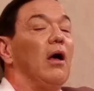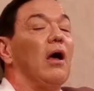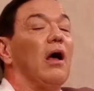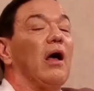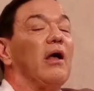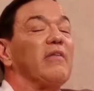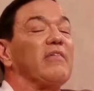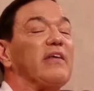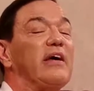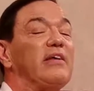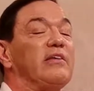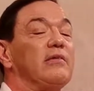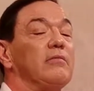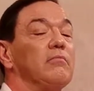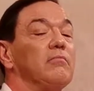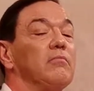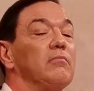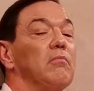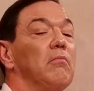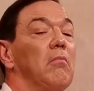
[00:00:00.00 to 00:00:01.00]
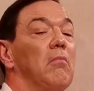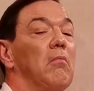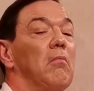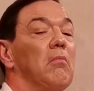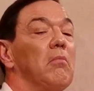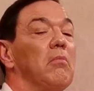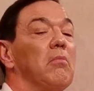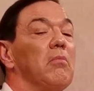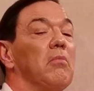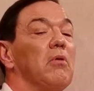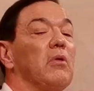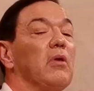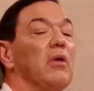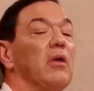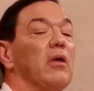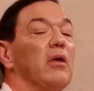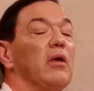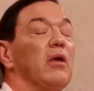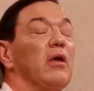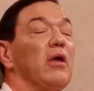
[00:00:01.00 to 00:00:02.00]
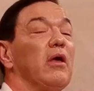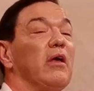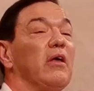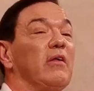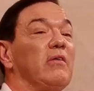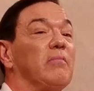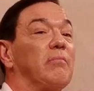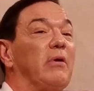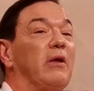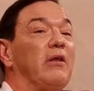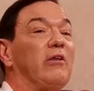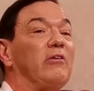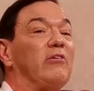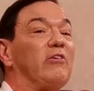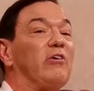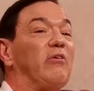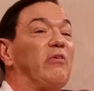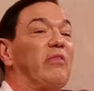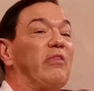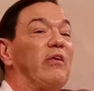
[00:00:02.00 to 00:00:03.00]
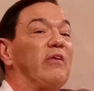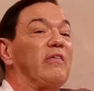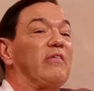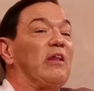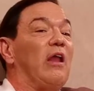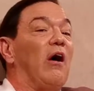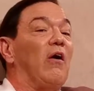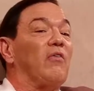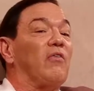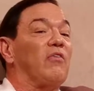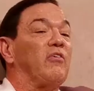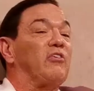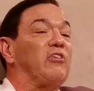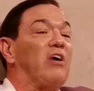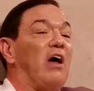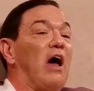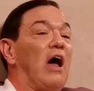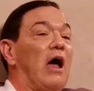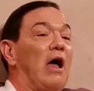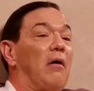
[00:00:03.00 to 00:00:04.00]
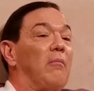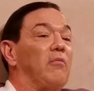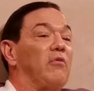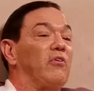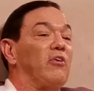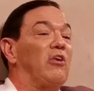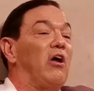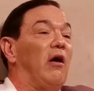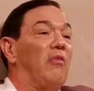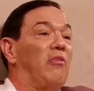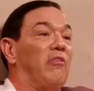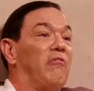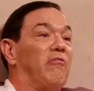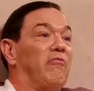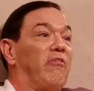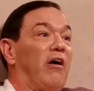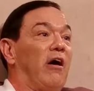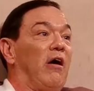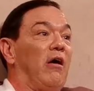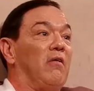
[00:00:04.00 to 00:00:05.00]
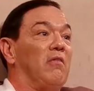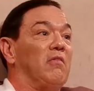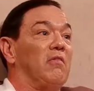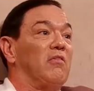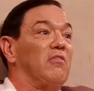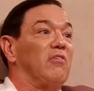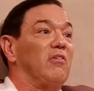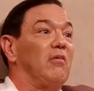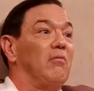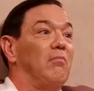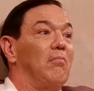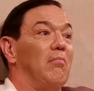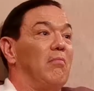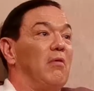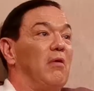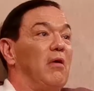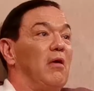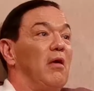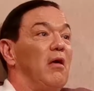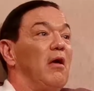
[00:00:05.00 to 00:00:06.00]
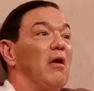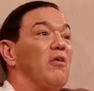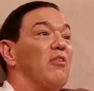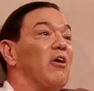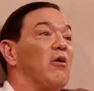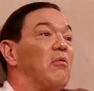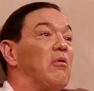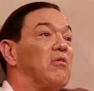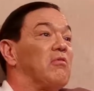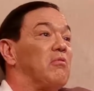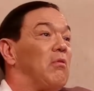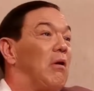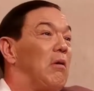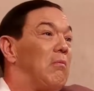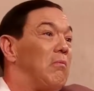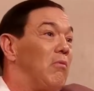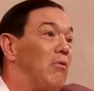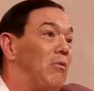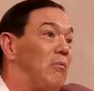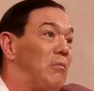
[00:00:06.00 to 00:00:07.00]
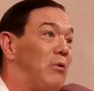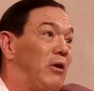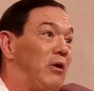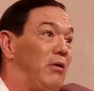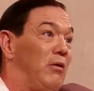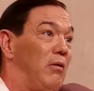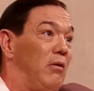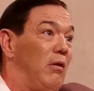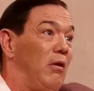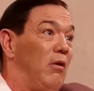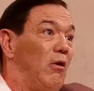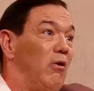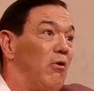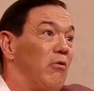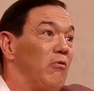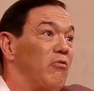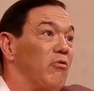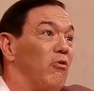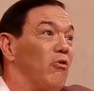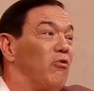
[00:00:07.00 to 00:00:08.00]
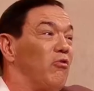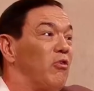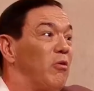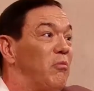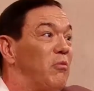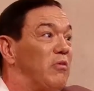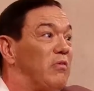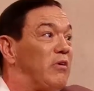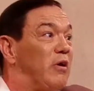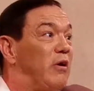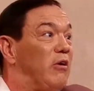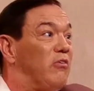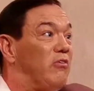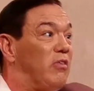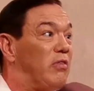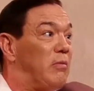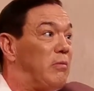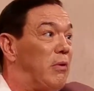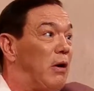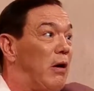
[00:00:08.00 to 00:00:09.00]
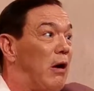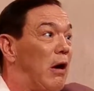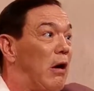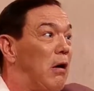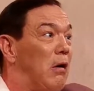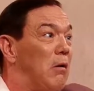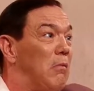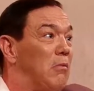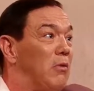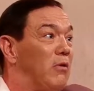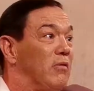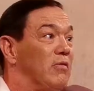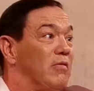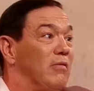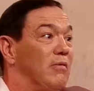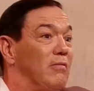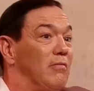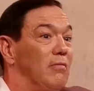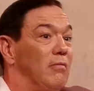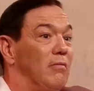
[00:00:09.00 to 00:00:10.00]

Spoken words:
I said, "He's been doing this lots of times. You're not the first. There was one woman who thought she was going to the Bahamas.